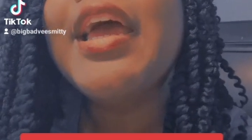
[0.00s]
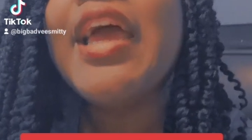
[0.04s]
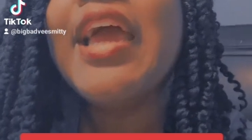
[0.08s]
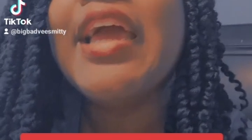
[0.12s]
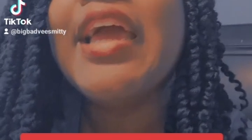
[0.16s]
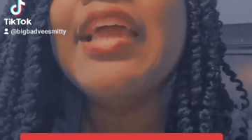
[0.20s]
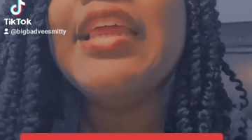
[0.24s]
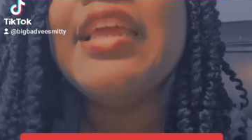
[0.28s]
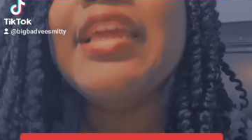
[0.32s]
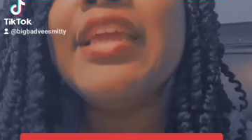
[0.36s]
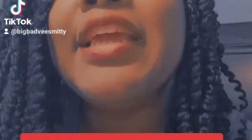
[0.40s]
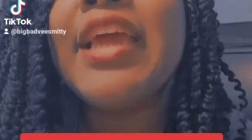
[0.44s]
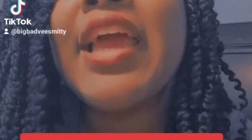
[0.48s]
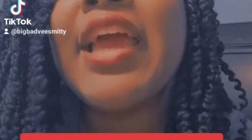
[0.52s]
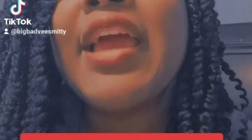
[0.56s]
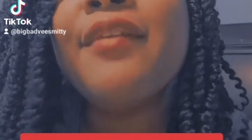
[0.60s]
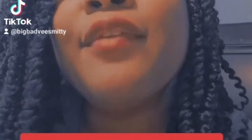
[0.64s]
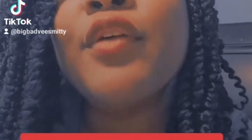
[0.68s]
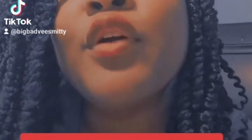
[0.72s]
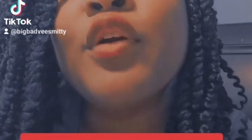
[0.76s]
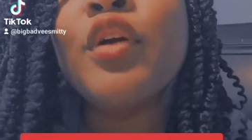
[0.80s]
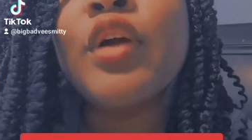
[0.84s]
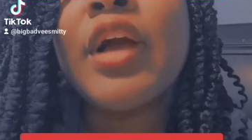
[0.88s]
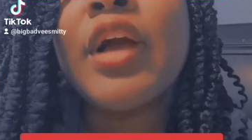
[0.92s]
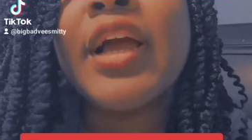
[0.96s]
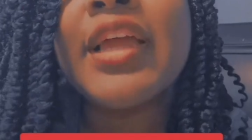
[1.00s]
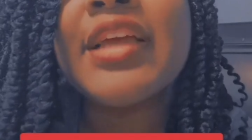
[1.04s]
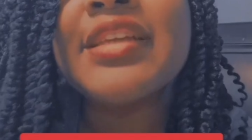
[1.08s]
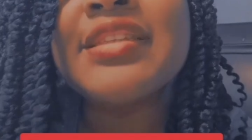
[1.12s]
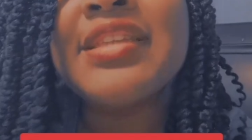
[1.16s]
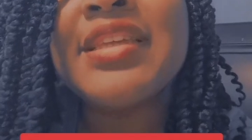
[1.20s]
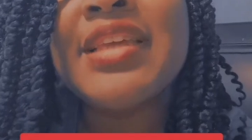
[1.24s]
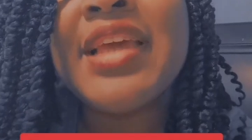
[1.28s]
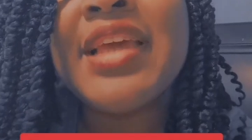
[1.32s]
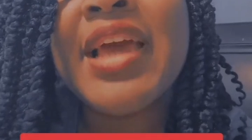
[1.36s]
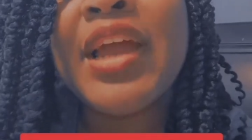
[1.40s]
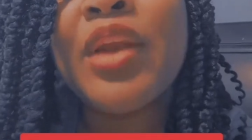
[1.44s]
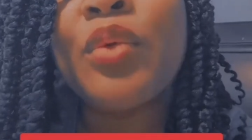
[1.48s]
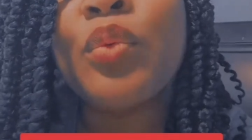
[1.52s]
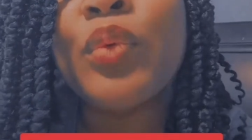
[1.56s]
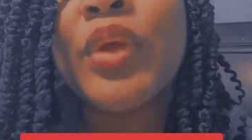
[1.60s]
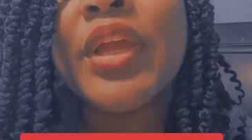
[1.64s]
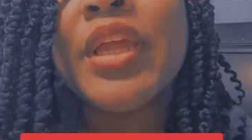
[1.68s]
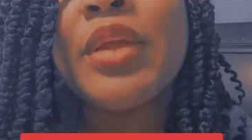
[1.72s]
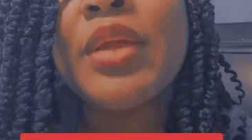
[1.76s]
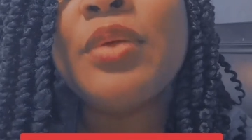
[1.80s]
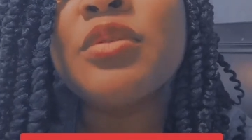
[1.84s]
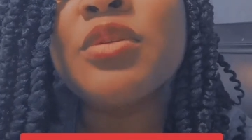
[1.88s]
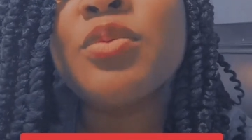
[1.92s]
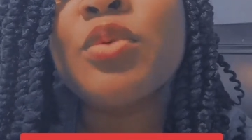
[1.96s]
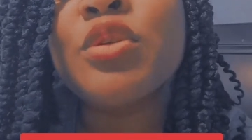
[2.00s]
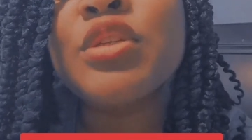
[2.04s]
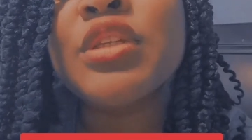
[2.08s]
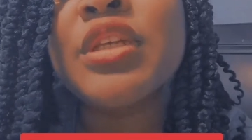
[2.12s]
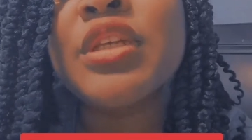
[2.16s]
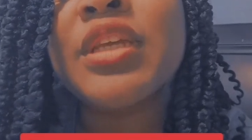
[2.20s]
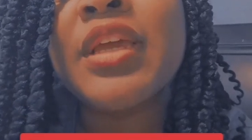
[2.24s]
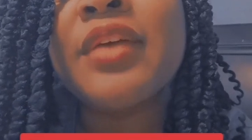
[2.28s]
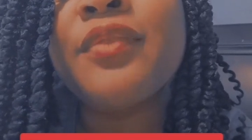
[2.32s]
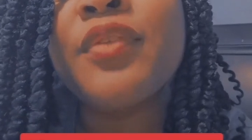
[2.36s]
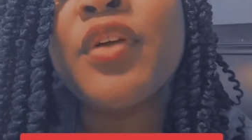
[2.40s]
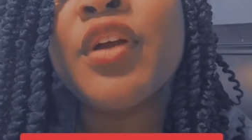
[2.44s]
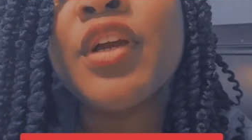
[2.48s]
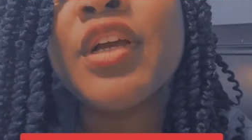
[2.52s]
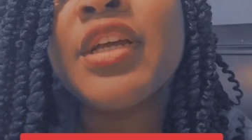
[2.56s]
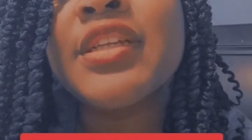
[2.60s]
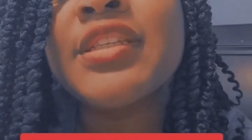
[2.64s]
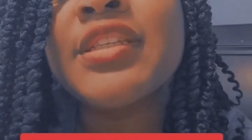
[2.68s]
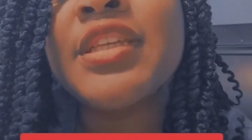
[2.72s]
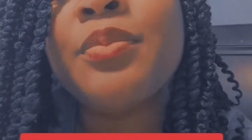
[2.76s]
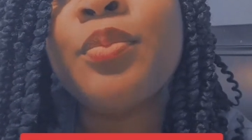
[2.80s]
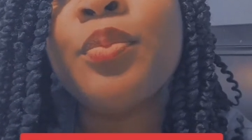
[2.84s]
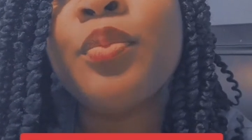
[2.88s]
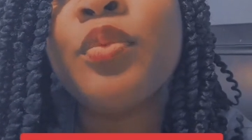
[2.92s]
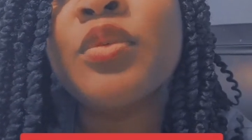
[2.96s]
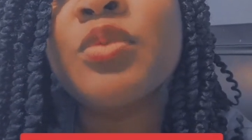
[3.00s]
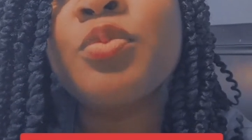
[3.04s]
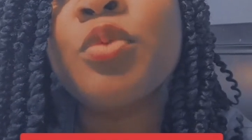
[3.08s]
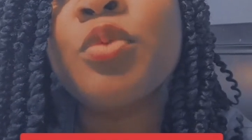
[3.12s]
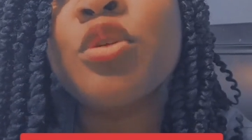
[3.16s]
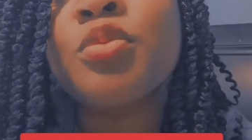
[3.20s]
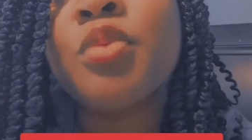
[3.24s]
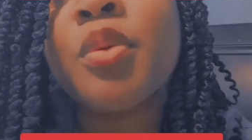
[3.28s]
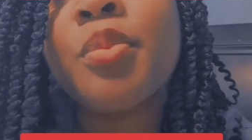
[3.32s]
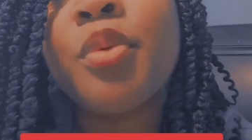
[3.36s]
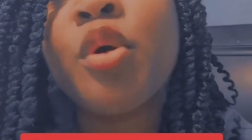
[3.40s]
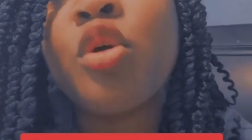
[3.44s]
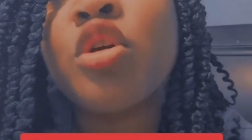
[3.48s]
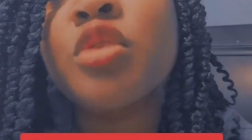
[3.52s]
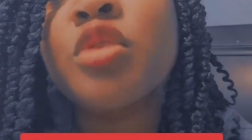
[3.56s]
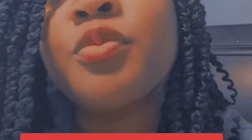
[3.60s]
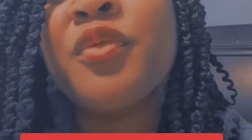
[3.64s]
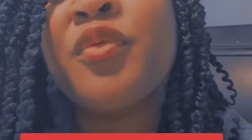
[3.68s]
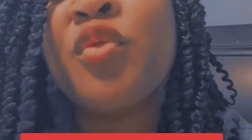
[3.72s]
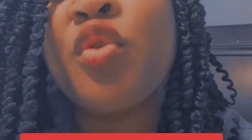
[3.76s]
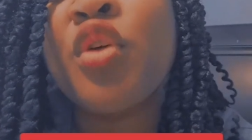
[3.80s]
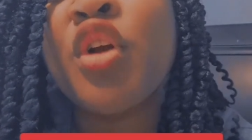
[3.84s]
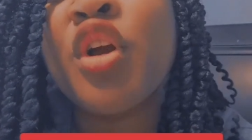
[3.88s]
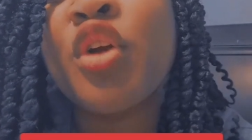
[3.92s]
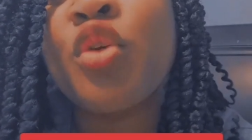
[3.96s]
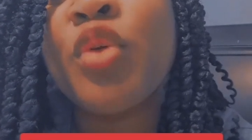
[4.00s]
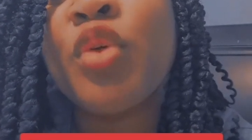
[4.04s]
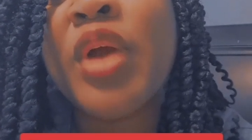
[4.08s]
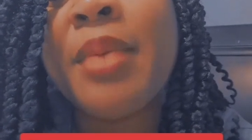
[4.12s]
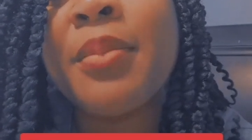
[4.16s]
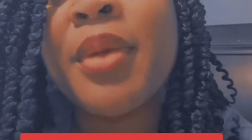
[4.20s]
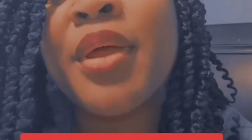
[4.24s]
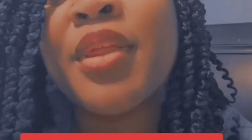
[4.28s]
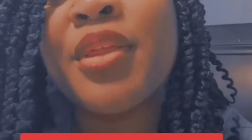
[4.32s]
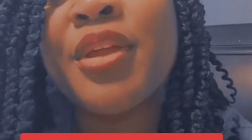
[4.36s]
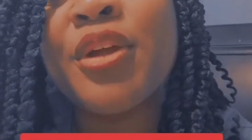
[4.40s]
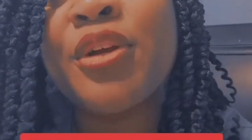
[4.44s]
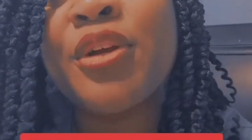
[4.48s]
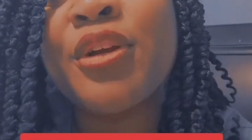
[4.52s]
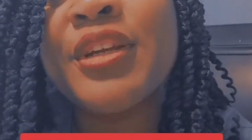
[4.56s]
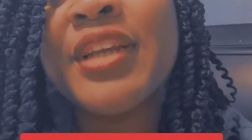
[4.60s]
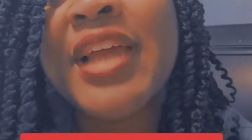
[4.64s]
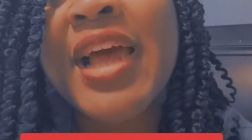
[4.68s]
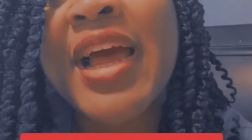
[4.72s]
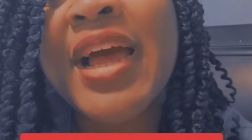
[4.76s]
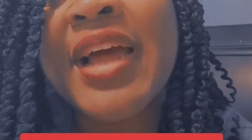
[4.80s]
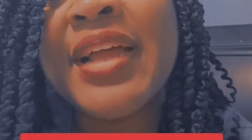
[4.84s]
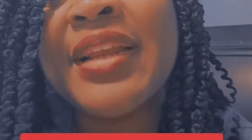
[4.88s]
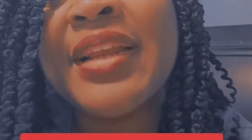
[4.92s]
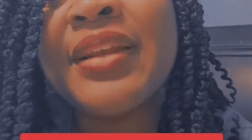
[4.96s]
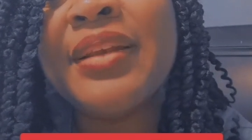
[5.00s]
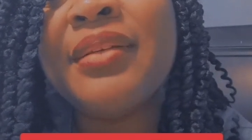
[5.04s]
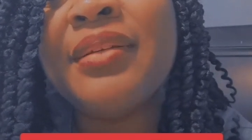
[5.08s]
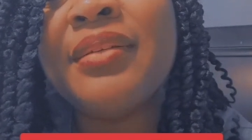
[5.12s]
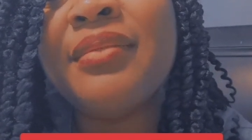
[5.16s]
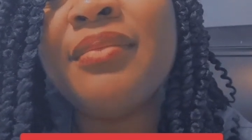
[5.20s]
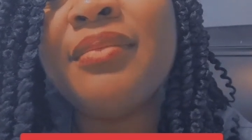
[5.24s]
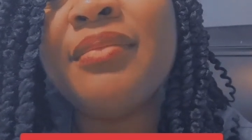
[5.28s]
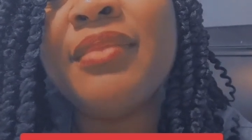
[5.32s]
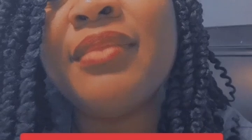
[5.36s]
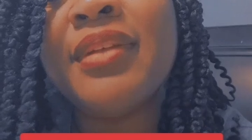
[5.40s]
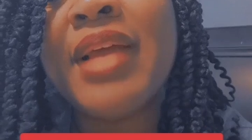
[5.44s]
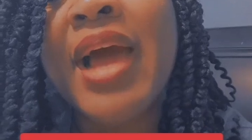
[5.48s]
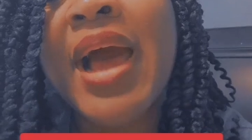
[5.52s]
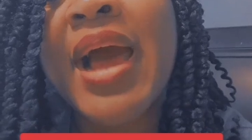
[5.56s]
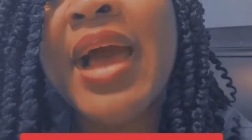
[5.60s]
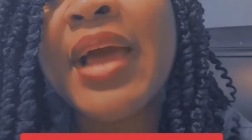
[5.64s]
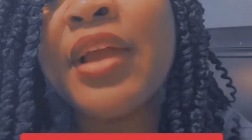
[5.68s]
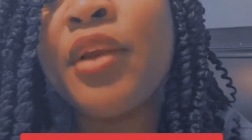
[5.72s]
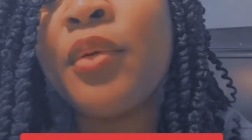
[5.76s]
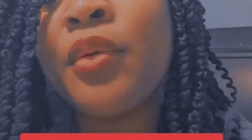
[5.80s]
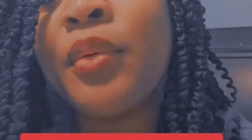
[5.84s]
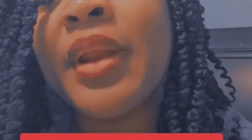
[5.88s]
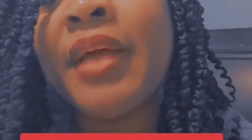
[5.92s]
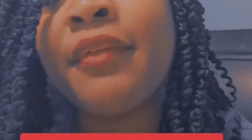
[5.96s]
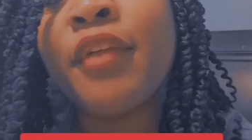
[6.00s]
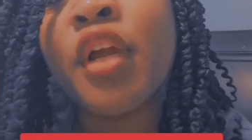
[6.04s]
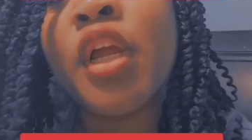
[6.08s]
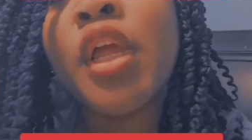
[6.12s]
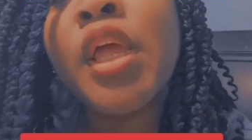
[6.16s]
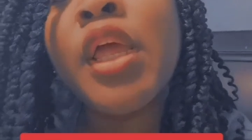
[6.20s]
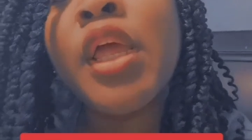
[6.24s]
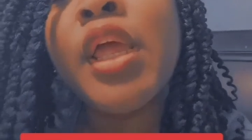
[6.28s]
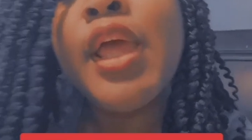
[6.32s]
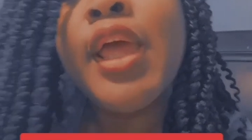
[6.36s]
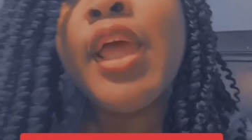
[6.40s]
And he gave her, I guess he had a ring he was supposed to give her because he was supposed to propose before her grandmother and her dad died or whatever.